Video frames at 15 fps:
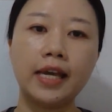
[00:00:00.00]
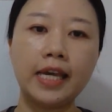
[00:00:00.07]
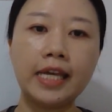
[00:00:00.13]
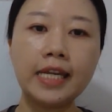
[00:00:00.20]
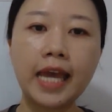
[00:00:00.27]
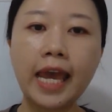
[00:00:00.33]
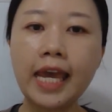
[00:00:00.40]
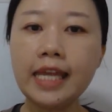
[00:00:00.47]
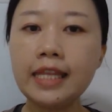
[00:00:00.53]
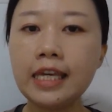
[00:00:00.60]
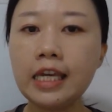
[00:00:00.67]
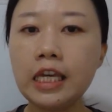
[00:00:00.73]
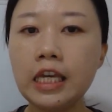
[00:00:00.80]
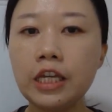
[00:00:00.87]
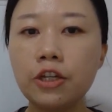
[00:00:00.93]
In
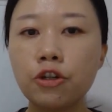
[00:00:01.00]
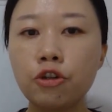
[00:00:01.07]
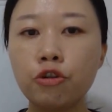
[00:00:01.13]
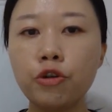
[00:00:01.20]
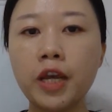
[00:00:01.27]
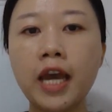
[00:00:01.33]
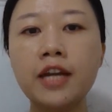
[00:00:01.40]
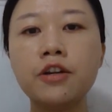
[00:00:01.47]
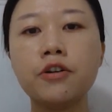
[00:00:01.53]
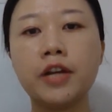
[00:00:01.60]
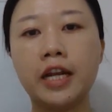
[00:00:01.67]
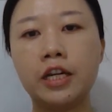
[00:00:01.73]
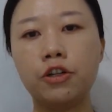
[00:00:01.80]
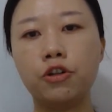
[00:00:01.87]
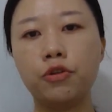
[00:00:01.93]
AD
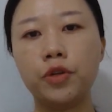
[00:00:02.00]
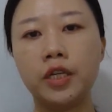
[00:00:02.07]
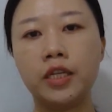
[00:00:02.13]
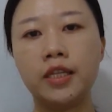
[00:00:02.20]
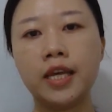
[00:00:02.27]
303,